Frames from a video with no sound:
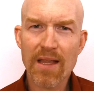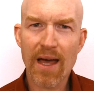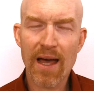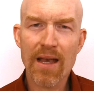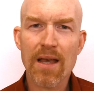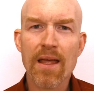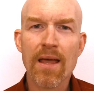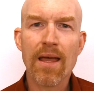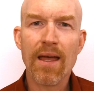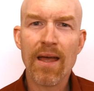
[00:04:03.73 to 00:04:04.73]
that
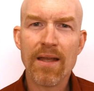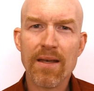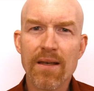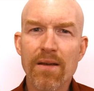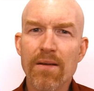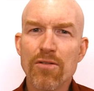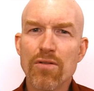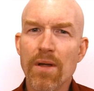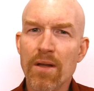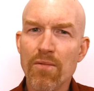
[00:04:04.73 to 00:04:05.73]
and
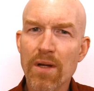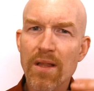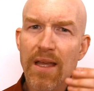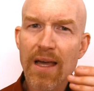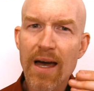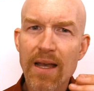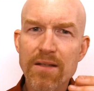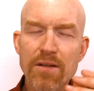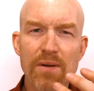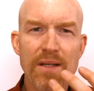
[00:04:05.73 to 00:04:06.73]
really got
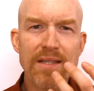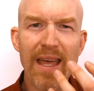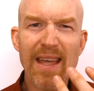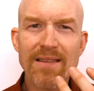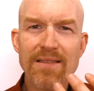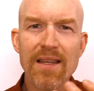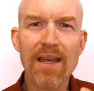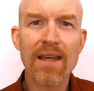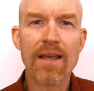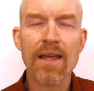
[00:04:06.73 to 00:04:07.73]
into it, tasted
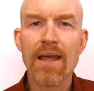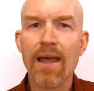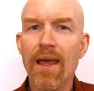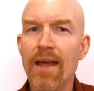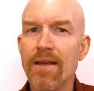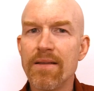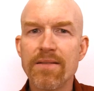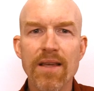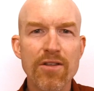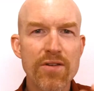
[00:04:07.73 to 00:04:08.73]
it, and
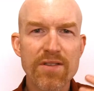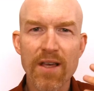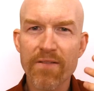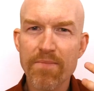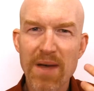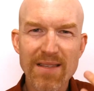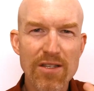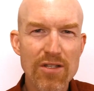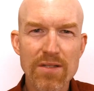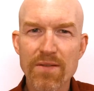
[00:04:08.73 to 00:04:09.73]
sent yourself
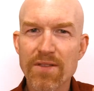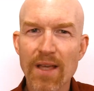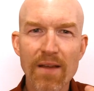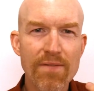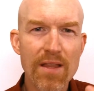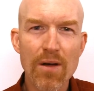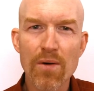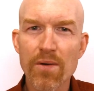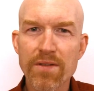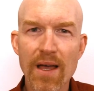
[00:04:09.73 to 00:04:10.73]
messages of safety the
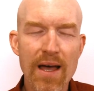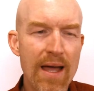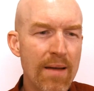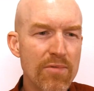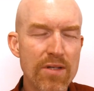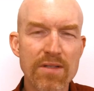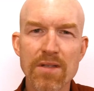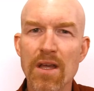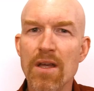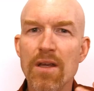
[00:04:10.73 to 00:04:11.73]
whole time,
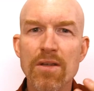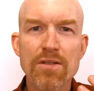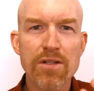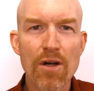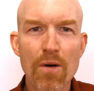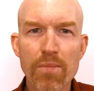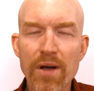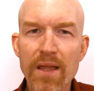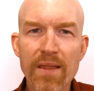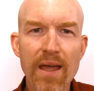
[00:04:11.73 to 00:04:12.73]
just slow
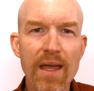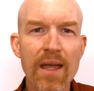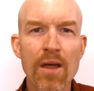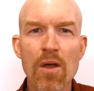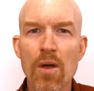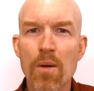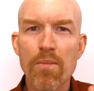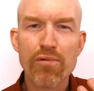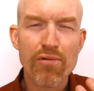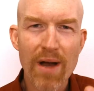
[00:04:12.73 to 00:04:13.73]
breathing,
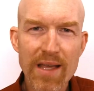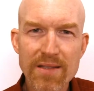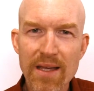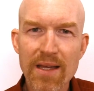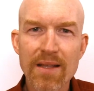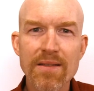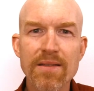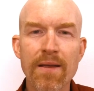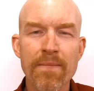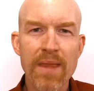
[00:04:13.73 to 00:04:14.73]

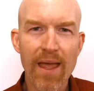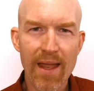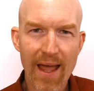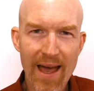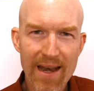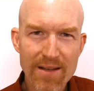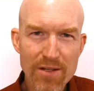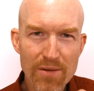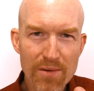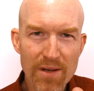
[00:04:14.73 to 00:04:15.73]
presence, an
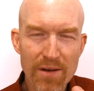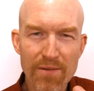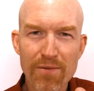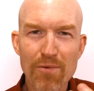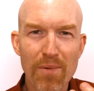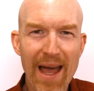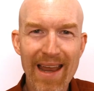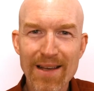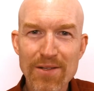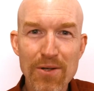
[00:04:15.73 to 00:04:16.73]
attitude of
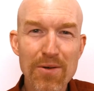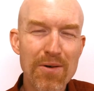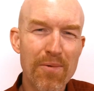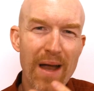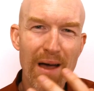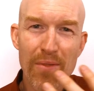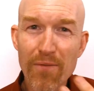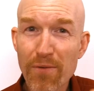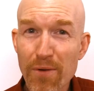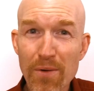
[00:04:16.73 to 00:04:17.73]
gratitude around the
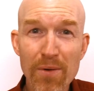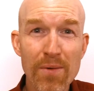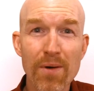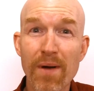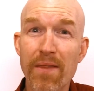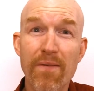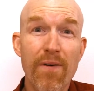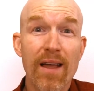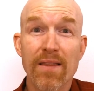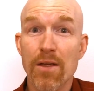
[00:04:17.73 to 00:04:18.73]
food, around the
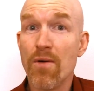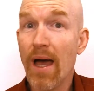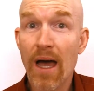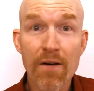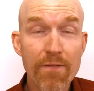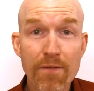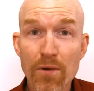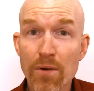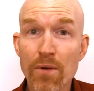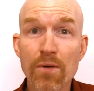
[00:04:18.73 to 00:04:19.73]
fact that you have
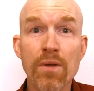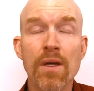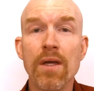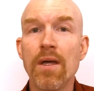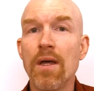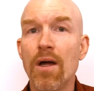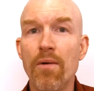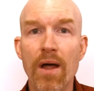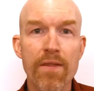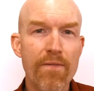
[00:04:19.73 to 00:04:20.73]
food,
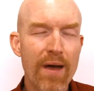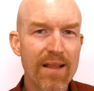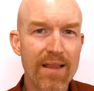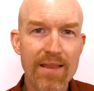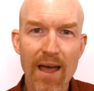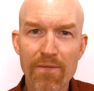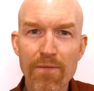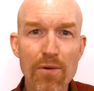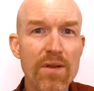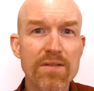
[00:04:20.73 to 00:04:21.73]
around the fact that that
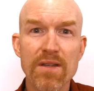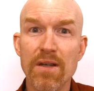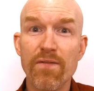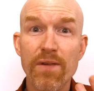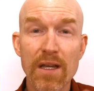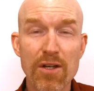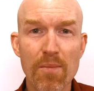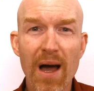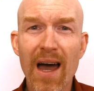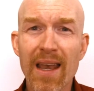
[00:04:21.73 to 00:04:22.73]
food is going to feed your
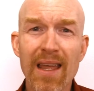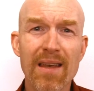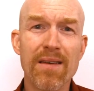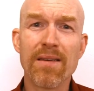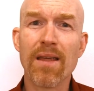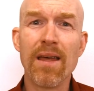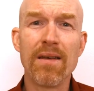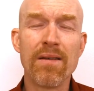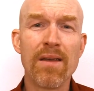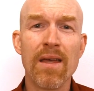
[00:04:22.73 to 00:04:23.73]
body
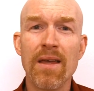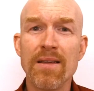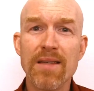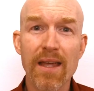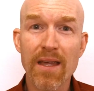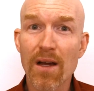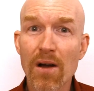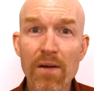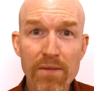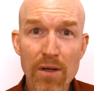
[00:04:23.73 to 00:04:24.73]
and take
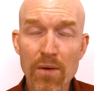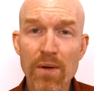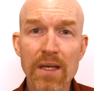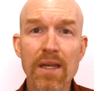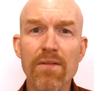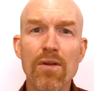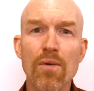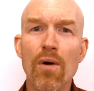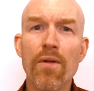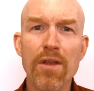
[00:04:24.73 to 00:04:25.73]
care of you and give
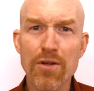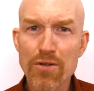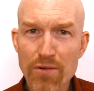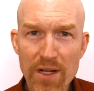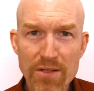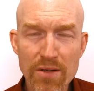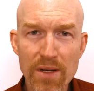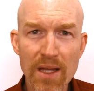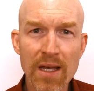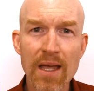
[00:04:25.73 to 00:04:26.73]
you all the nutrients you
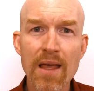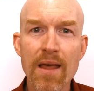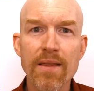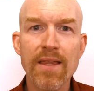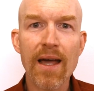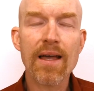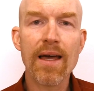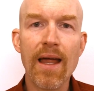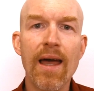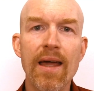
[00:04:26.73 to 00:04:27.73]
need. That
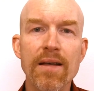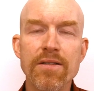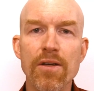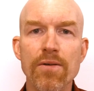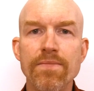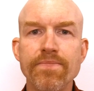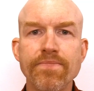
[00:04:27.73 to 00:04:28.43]
kind of attitude